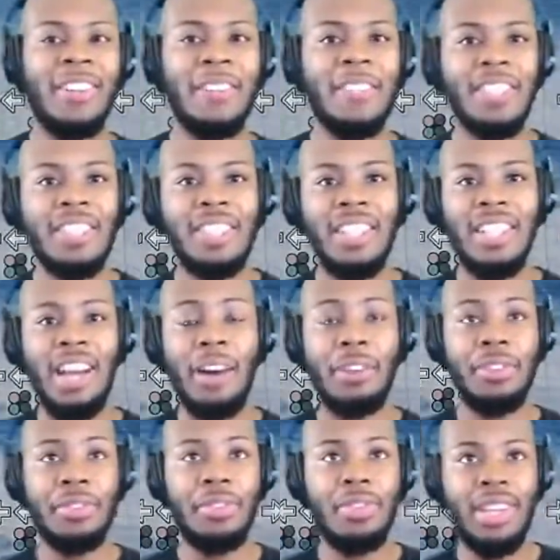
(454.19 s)
Now,
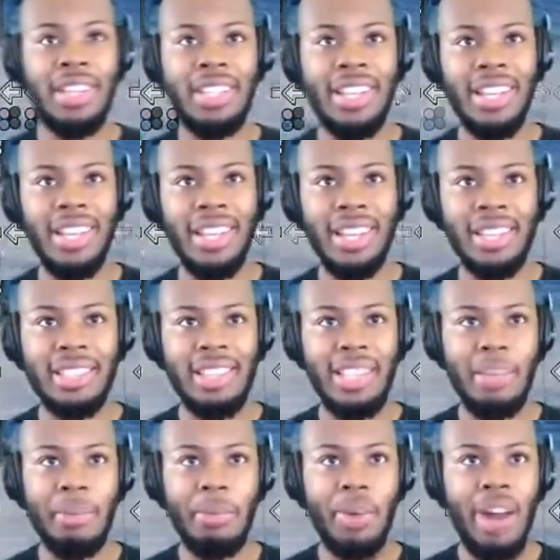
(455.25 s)
again, like I said,
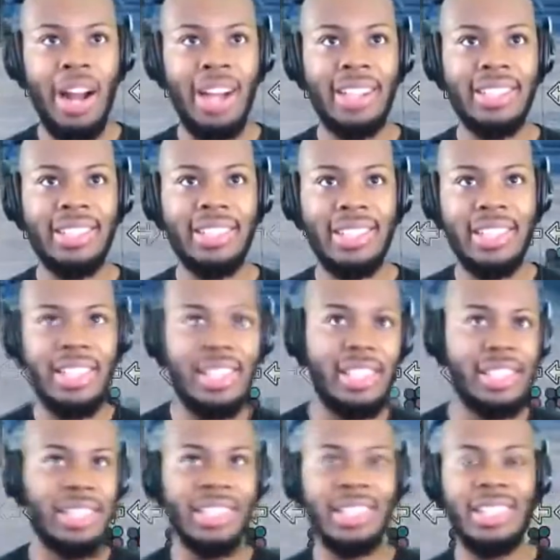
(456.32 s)
practice
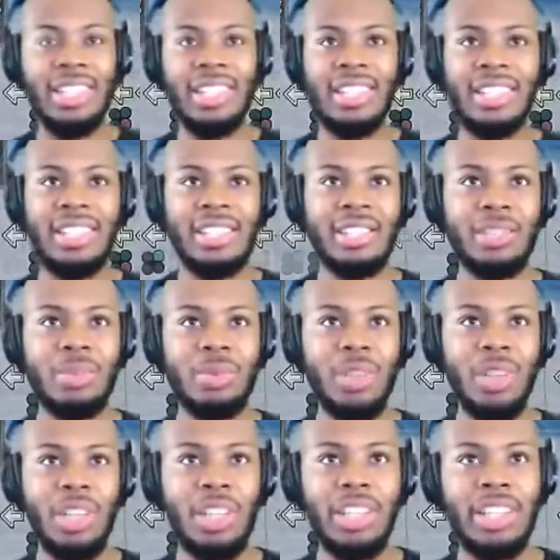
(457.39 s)
this. This is
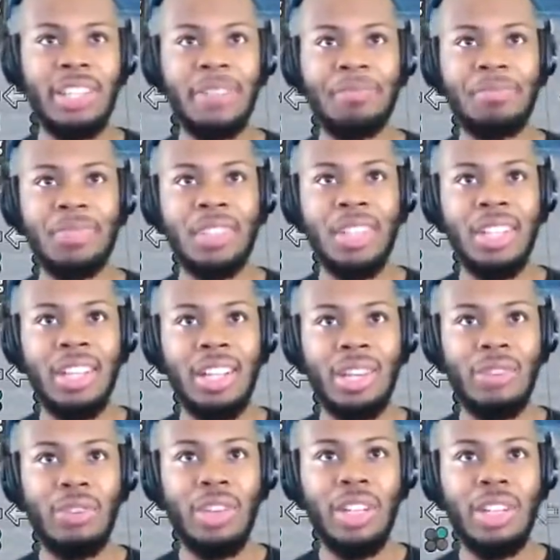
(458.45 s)
really
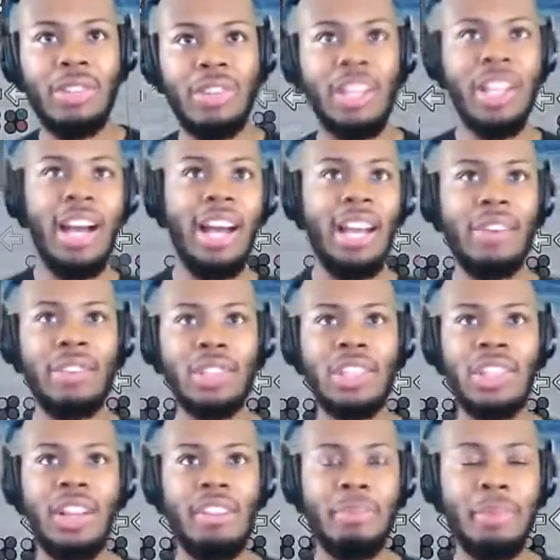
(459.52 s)
high level stuff, man.